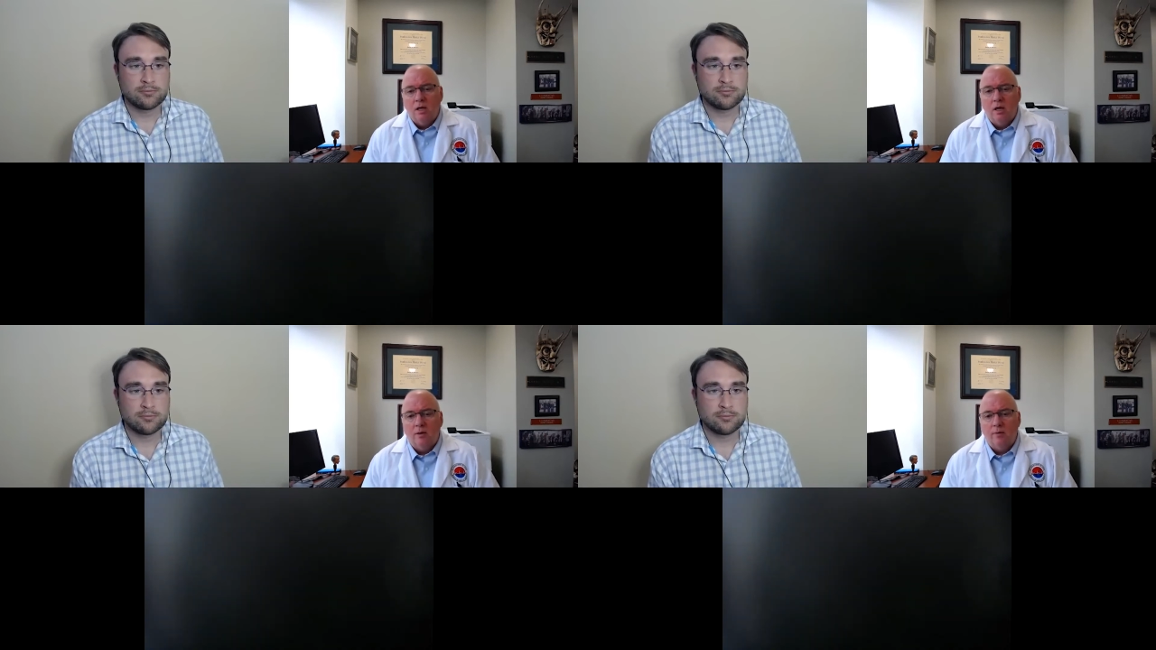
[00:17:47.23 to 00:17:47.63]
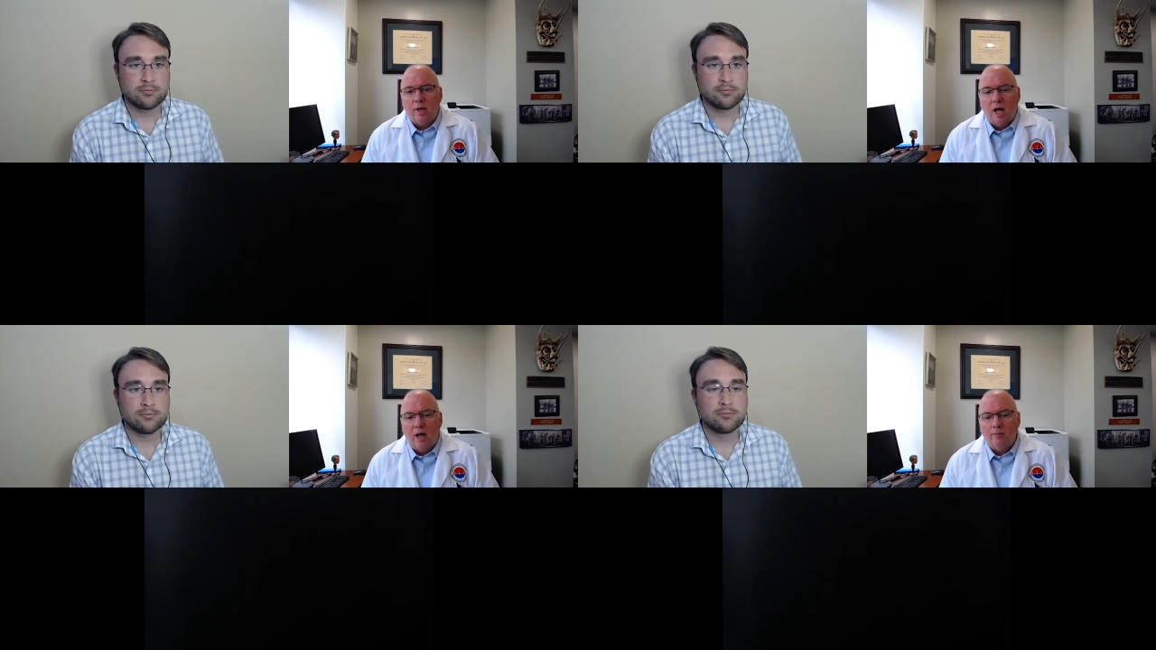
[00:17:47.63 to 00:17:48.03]
Speaker 1: Um,
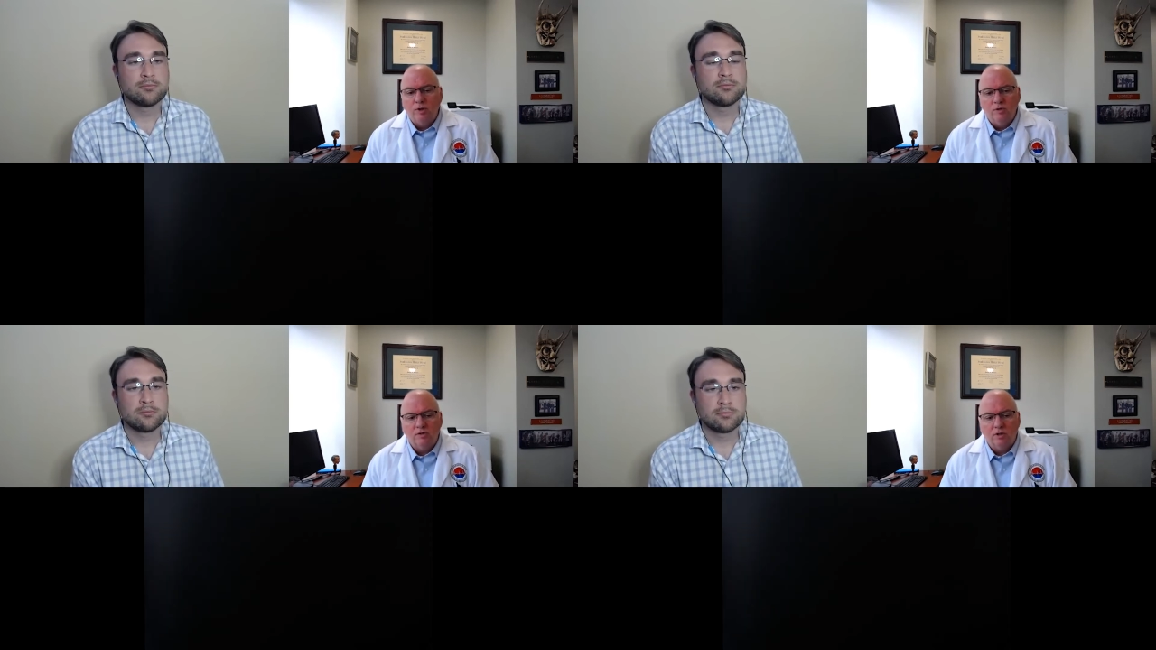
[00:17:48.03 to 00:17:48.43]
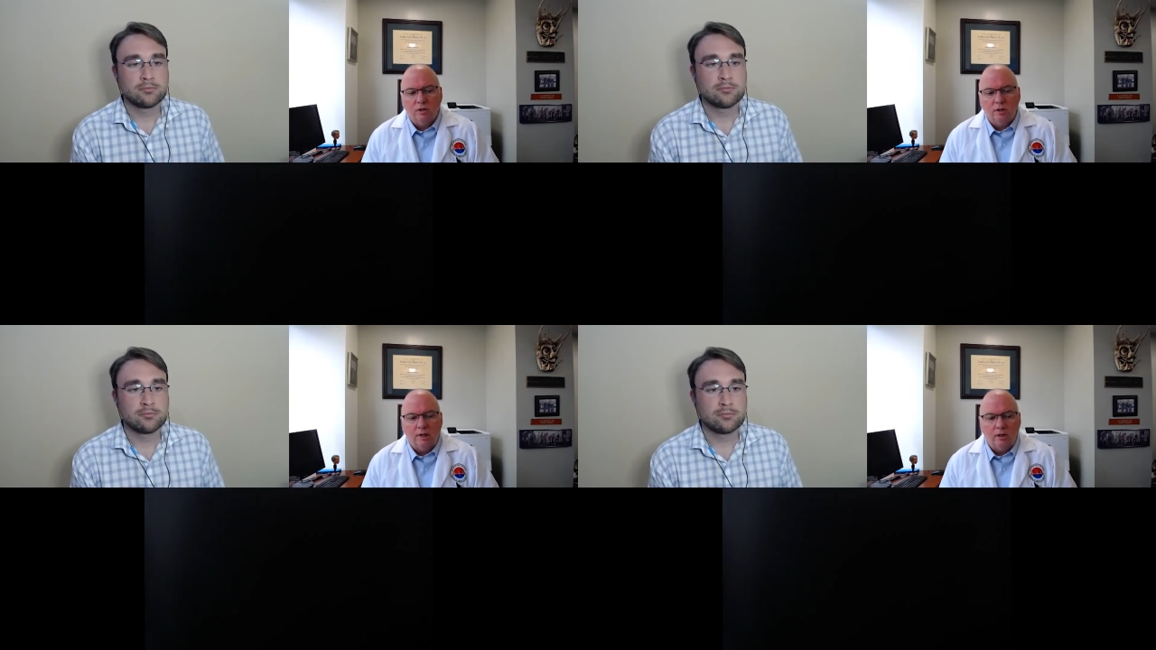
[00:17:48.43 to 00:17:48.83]
I'm used
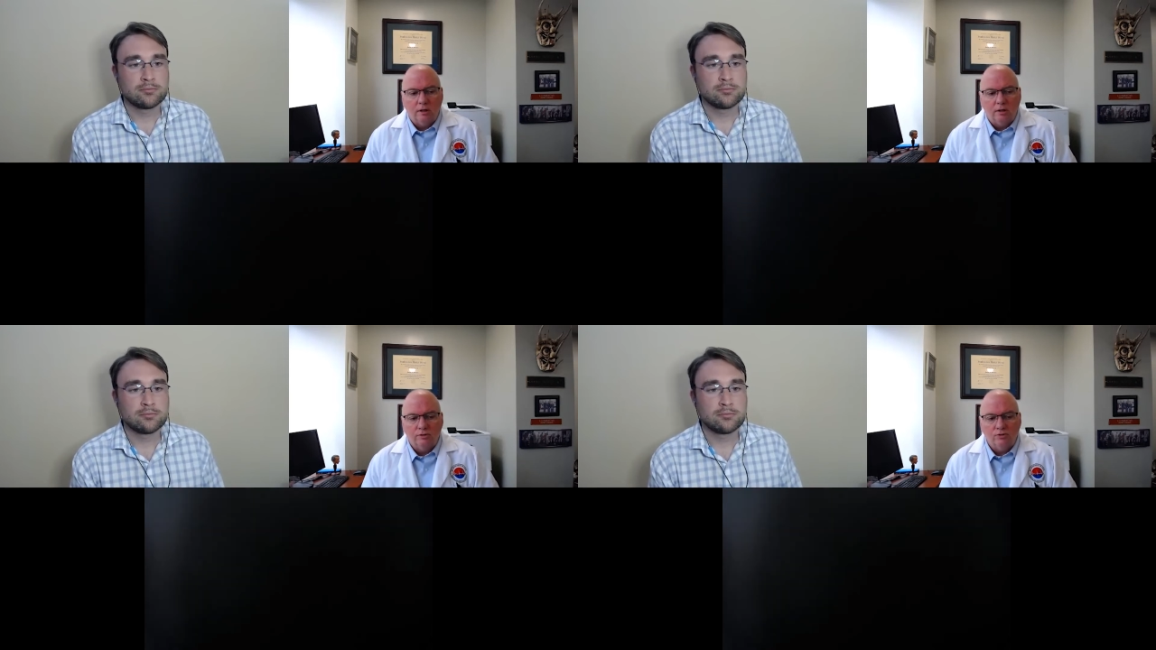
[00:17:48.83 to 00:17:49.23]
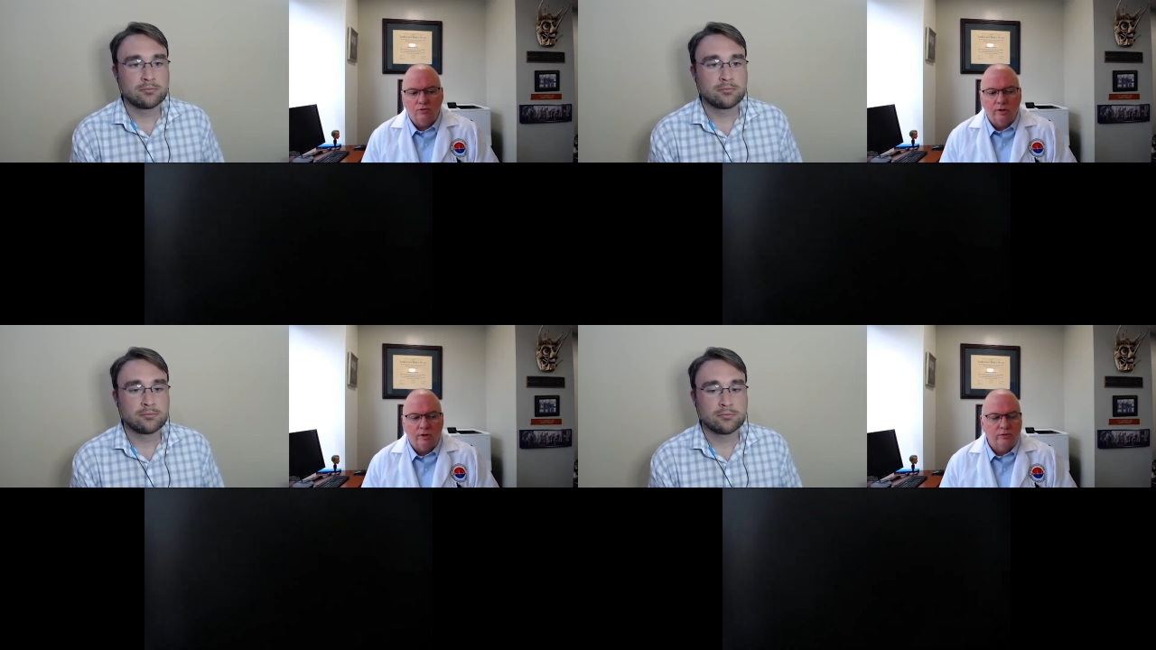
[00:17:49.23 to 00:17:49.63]
to
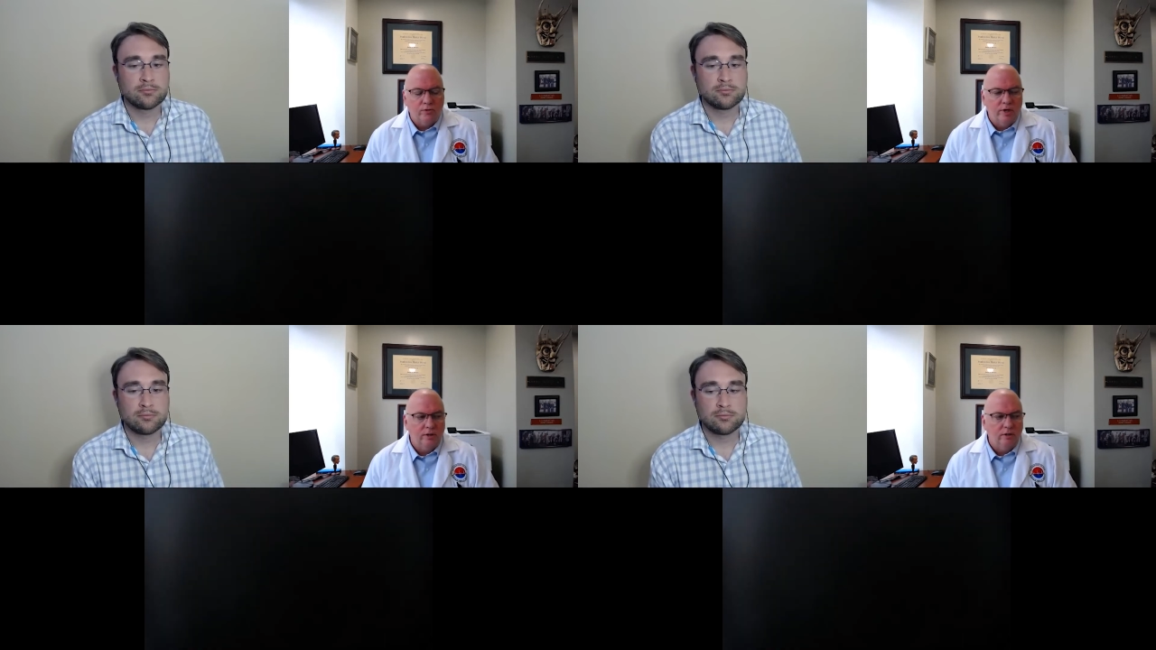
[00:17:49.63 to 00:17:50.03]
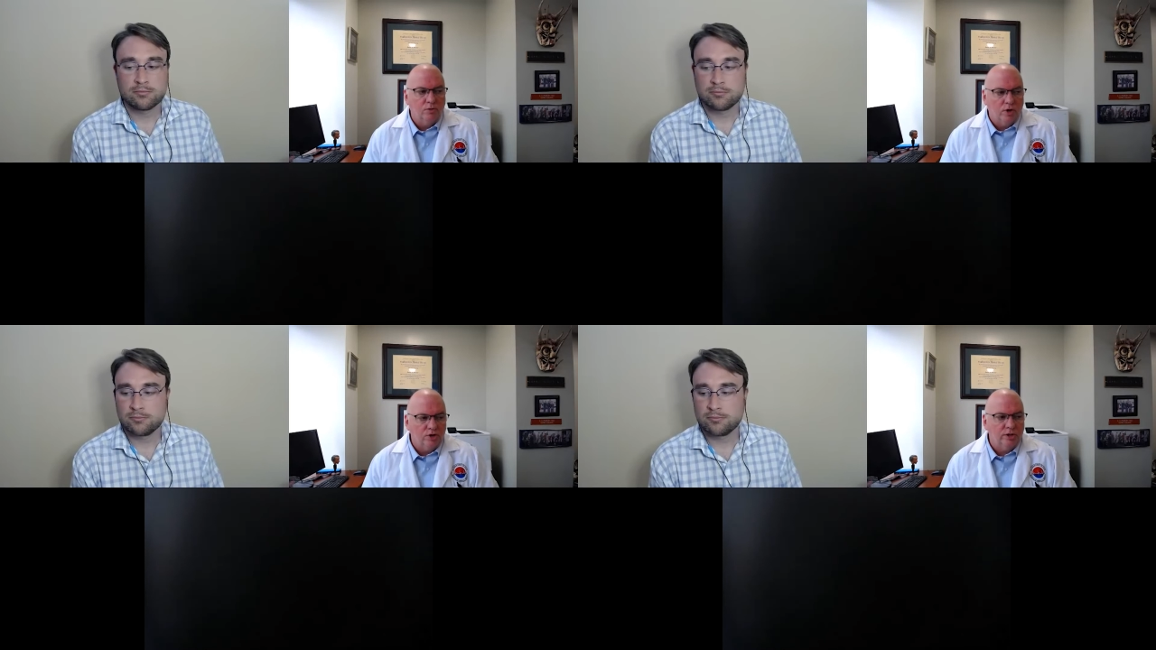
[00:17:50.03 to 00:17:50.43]
you know treating
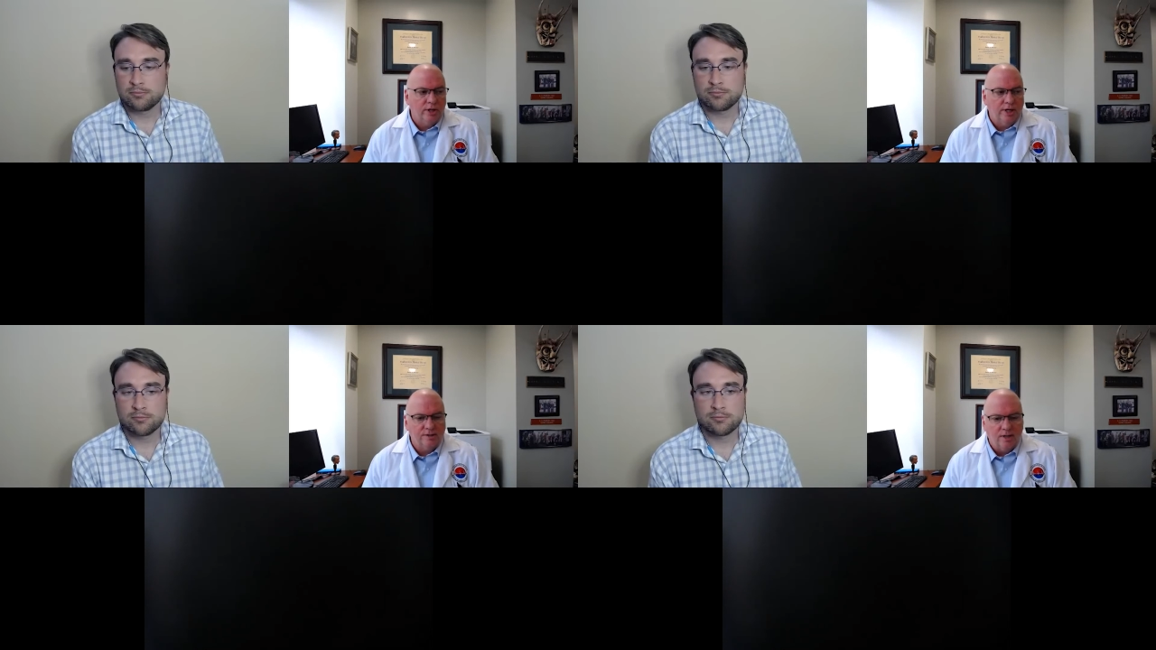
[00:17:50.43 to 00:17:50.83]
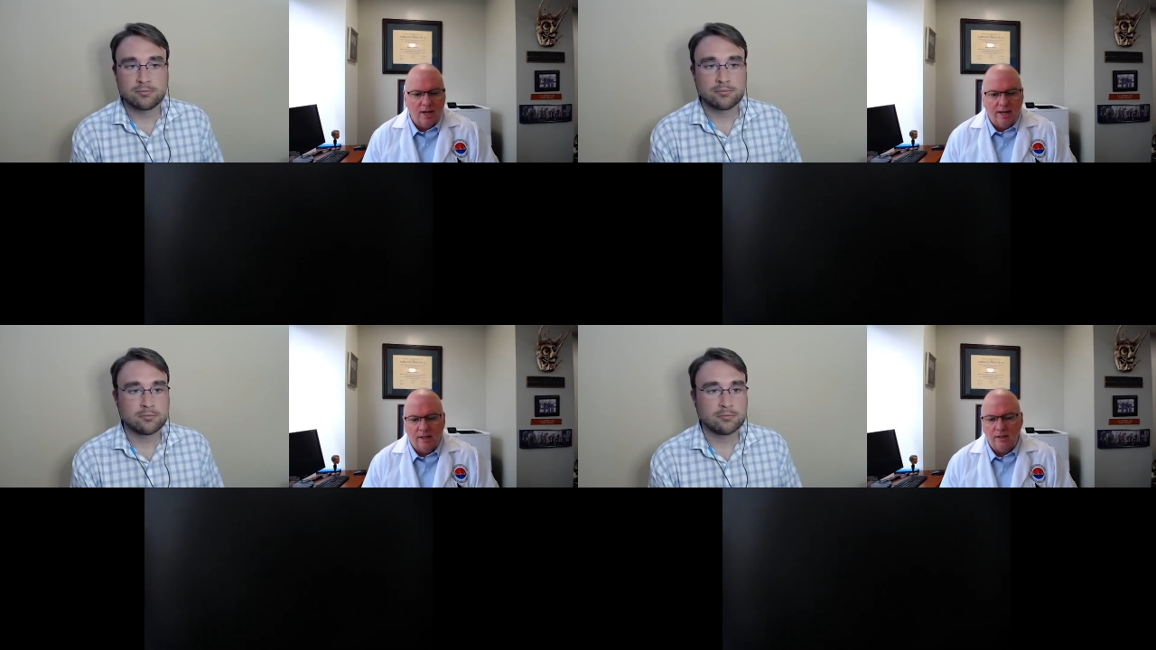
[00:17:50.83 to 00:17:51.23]
depression,
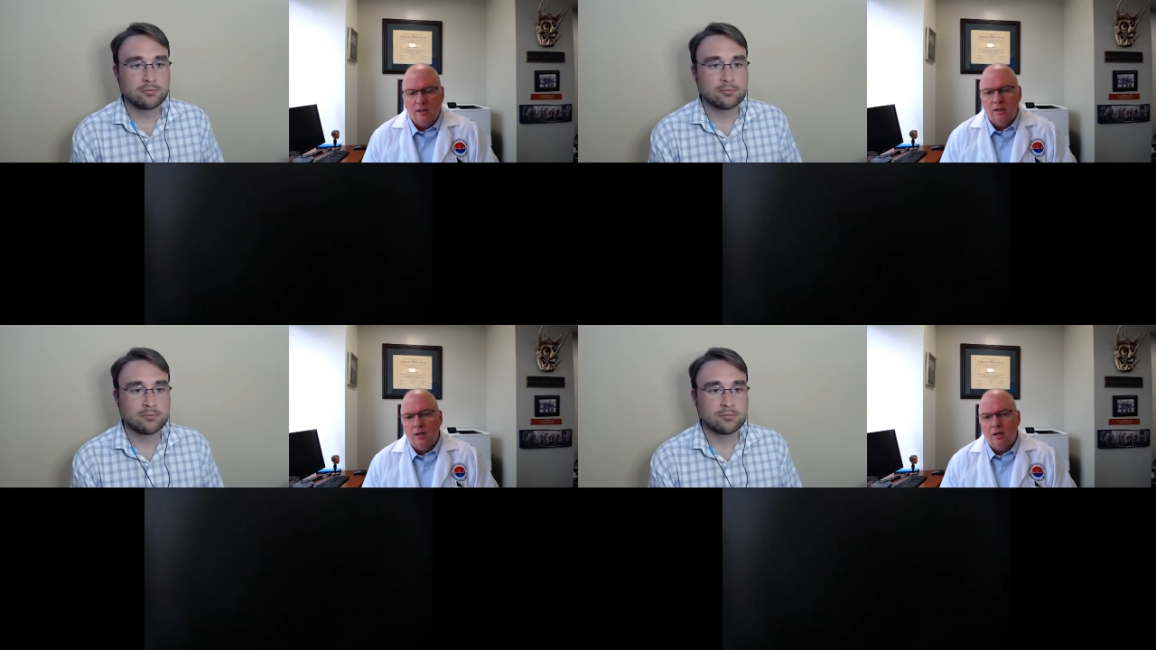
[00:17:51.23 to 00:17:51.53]
anxiety,